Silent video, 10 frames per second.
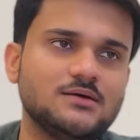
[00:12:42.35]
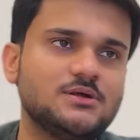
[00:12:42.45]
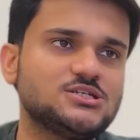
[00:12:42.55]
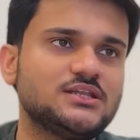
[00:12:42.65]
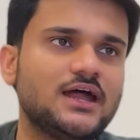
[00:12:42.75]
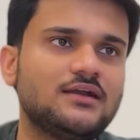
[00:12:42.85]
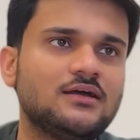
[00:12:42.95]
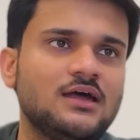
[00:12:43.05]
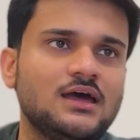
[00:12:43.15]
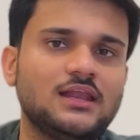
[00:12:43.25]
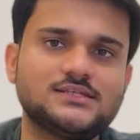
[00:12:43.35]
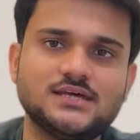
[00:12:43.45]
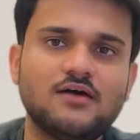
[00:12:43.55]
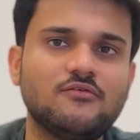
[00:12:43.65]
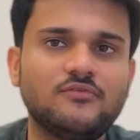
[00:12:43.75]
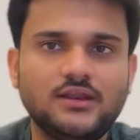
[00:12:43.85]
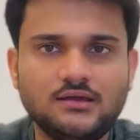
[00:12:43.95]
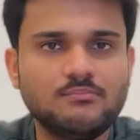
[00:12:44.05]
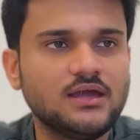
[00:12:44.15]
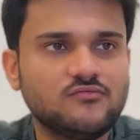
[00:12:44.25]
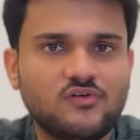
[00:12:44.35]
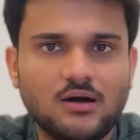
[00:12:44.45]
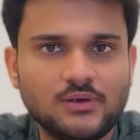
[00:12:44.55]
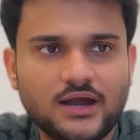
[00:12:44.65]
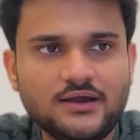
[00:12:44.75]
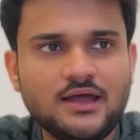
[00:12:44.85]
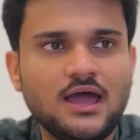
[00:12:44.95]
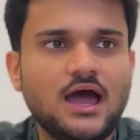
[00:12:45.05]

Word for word: They mentioned that let's say I have a very big farmland,